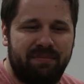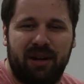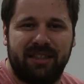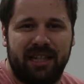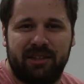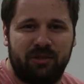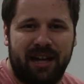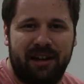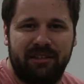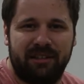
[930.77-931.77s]

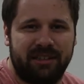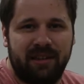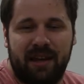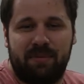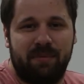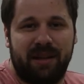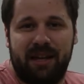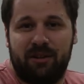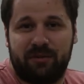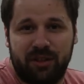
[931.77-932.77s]
bisexual characters, they've been
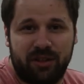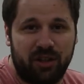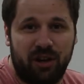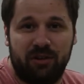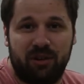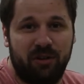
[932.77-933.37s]
played off as a joke,